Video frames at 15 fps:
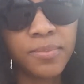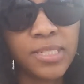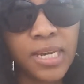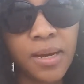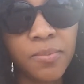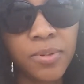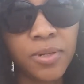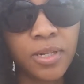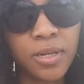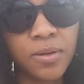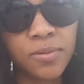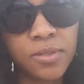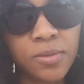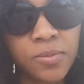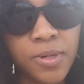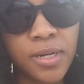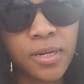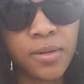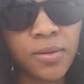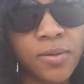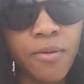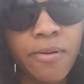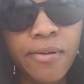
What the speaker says: down below as well.